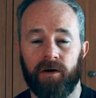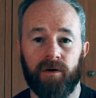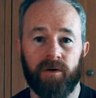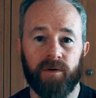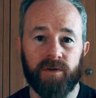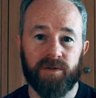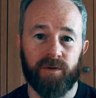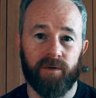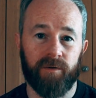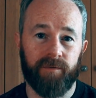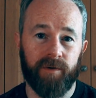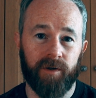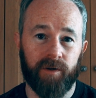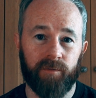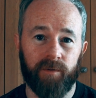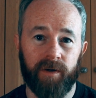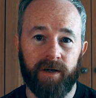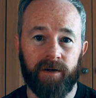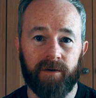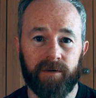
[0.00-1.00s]
Also, if you
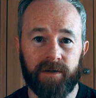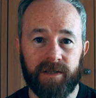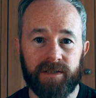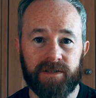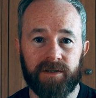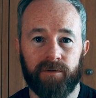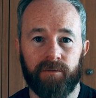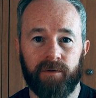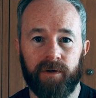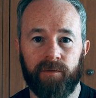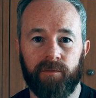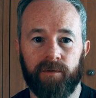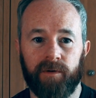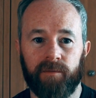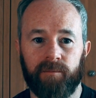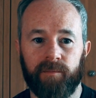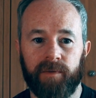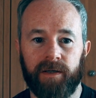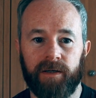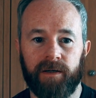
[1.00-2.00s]
agree or disagree
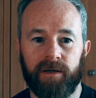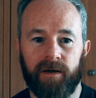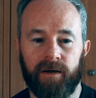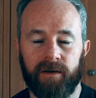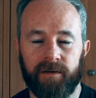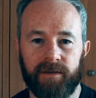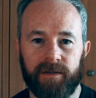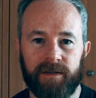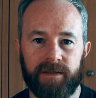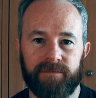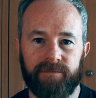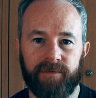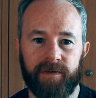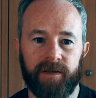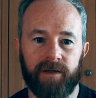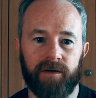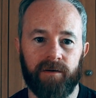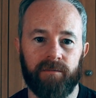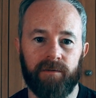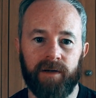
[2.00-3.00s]
with me on this
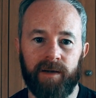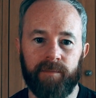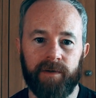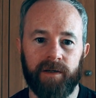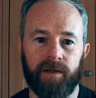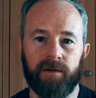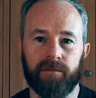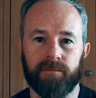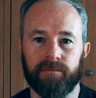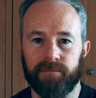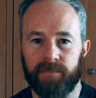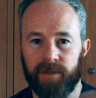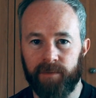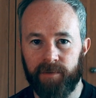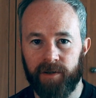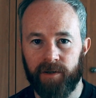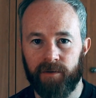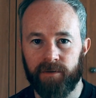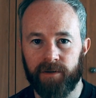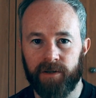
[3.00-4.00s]
video, let me know
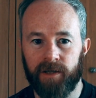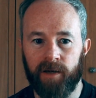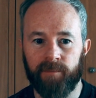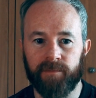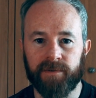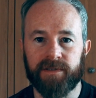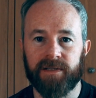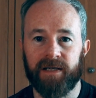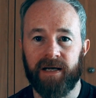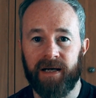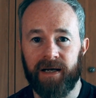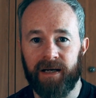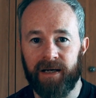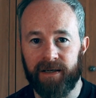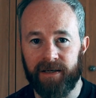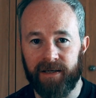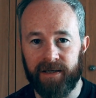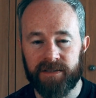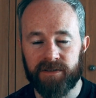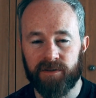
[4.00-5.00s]
in the comments.
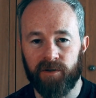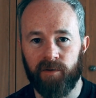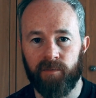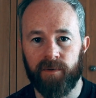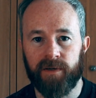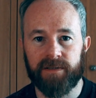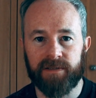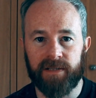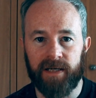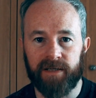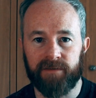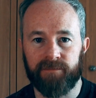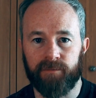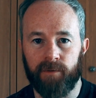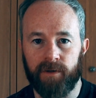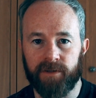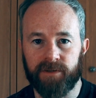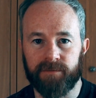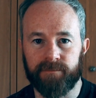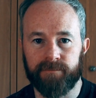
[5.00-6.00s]
And as always, thanks
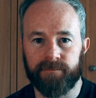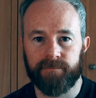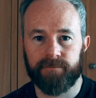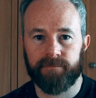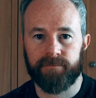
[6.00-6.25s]
for watching.